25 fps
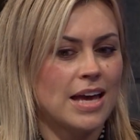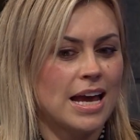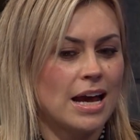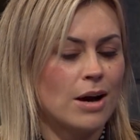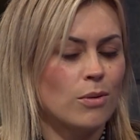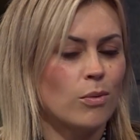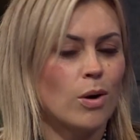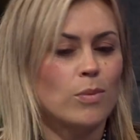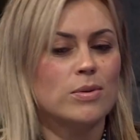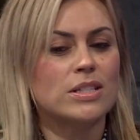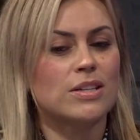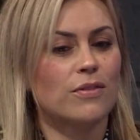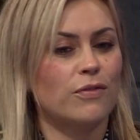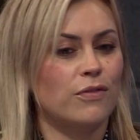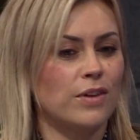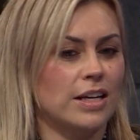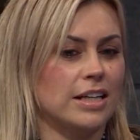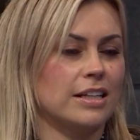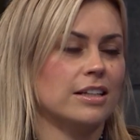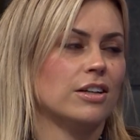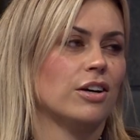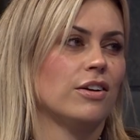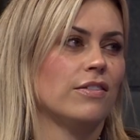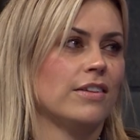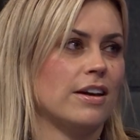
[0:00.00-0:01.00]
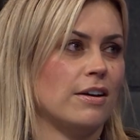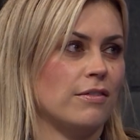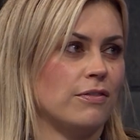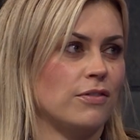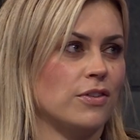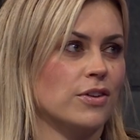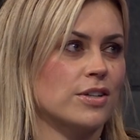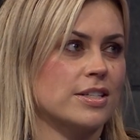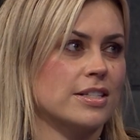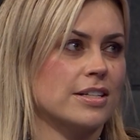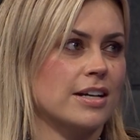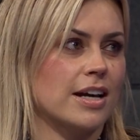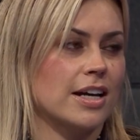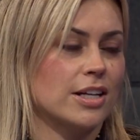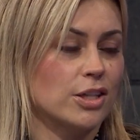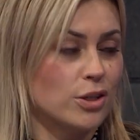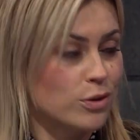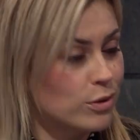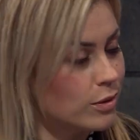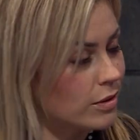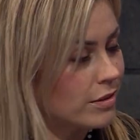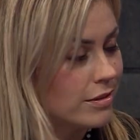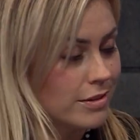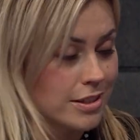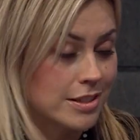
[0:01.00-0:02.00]
What was the feeling on that first day?
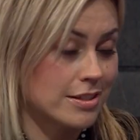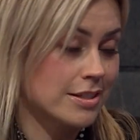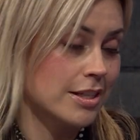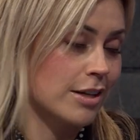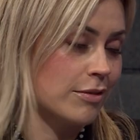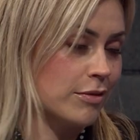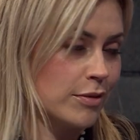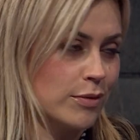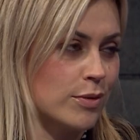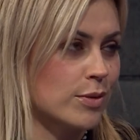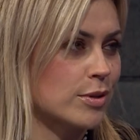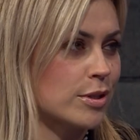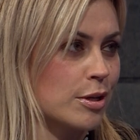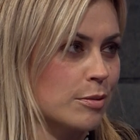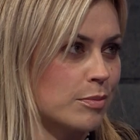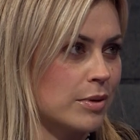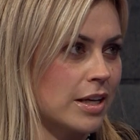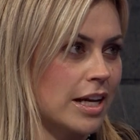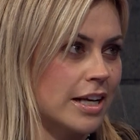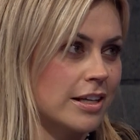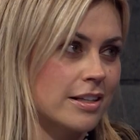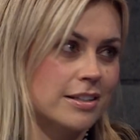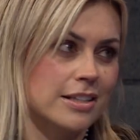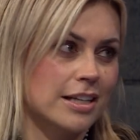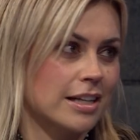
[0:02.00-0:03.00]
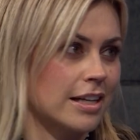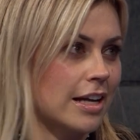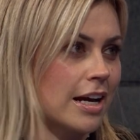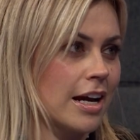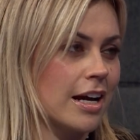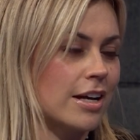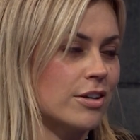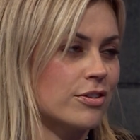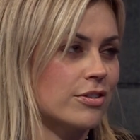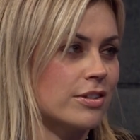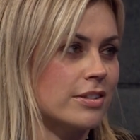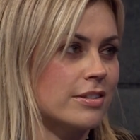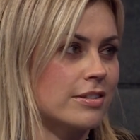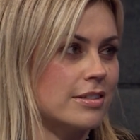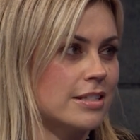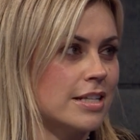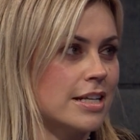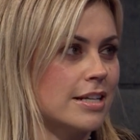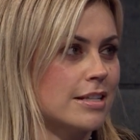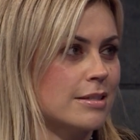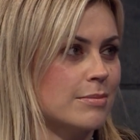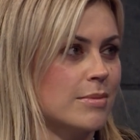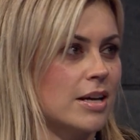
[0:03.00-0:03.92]
You yourself have also played in nearly 100 Test